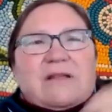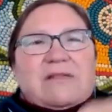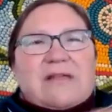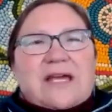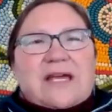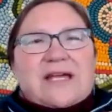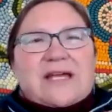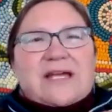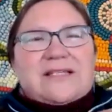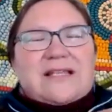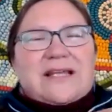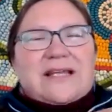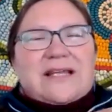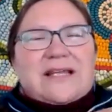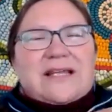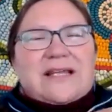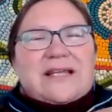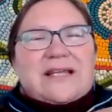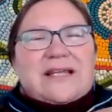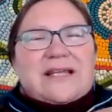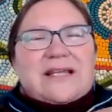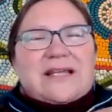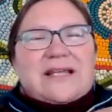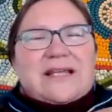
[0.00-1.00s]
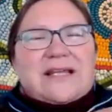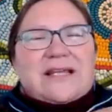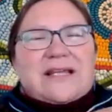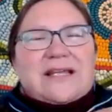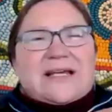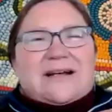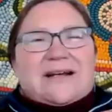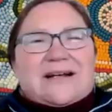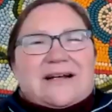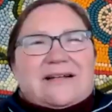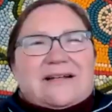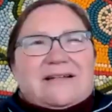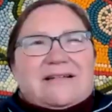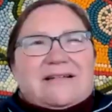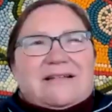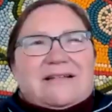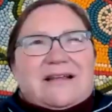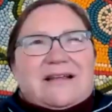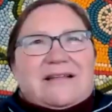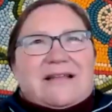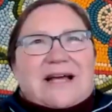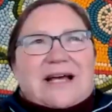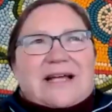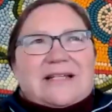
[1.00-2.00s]
things
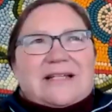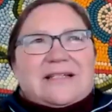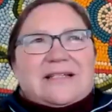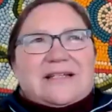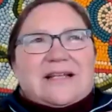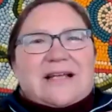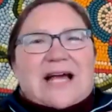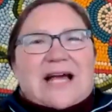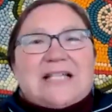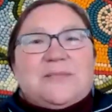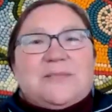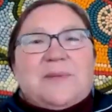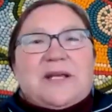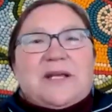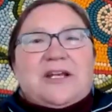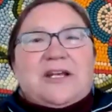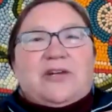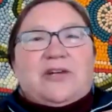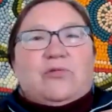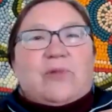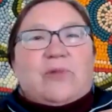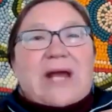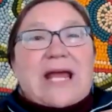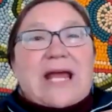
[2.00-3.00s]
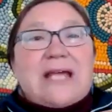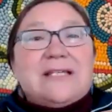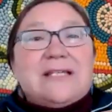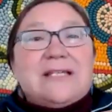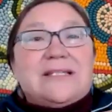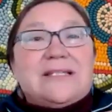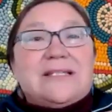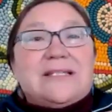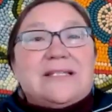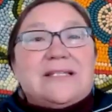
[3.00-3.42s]
that has been erased,